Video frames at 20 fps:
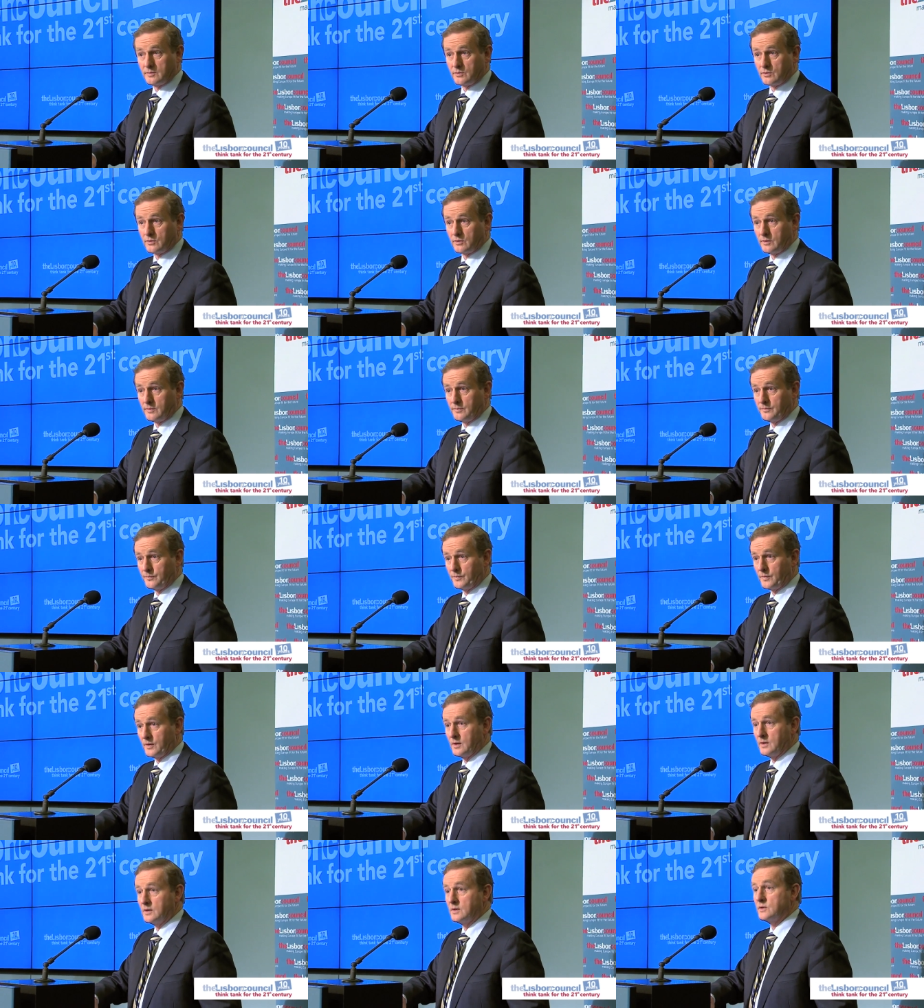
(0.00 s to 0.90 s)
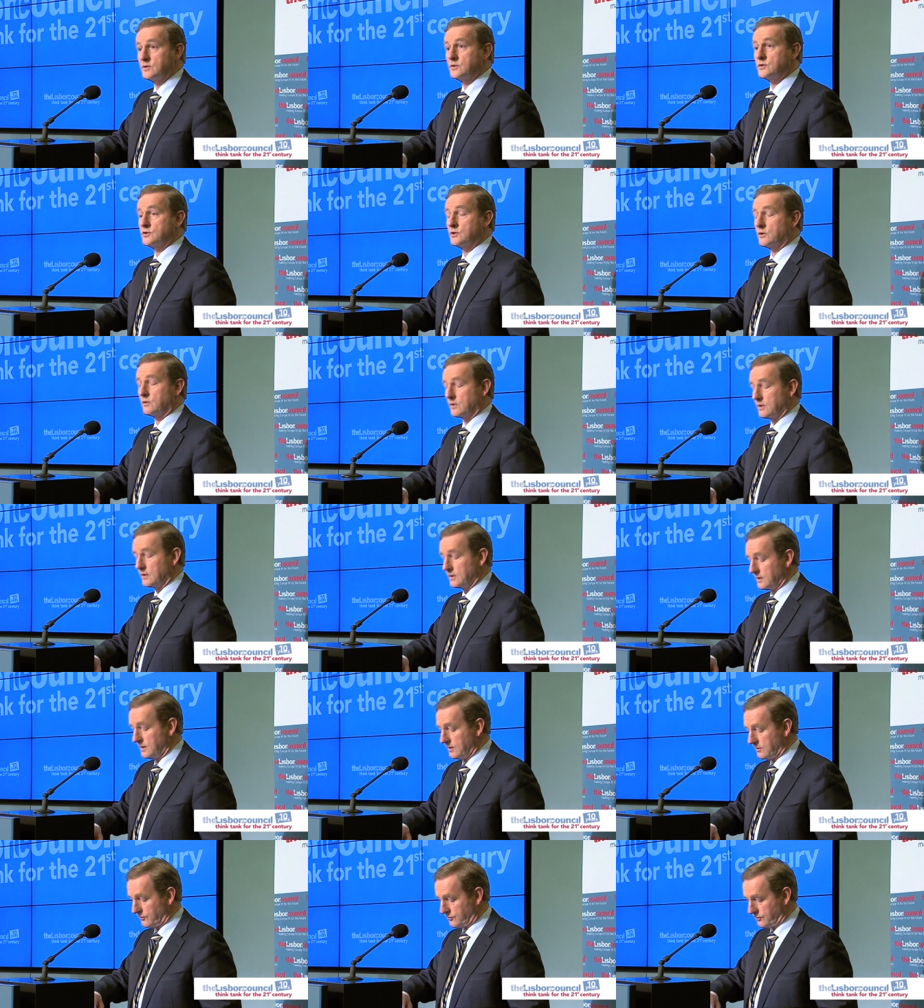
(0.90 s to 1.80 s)
a more subtle
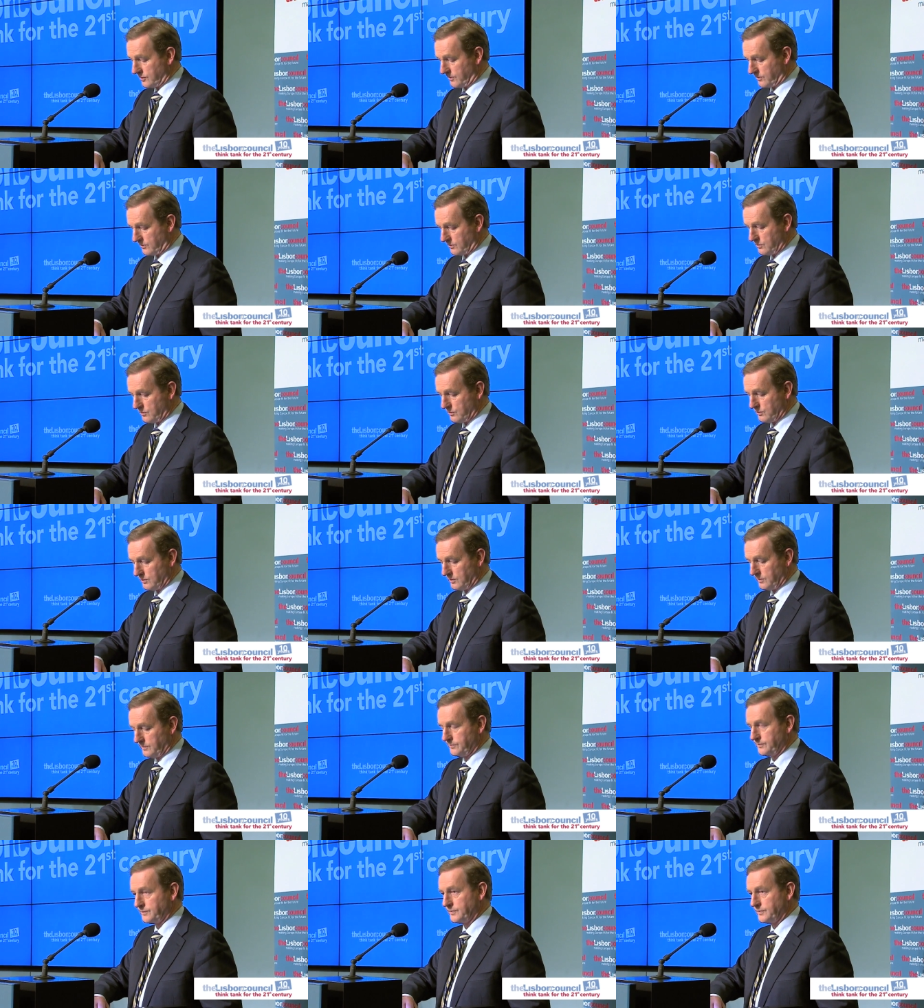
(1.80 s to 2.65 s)
leadership role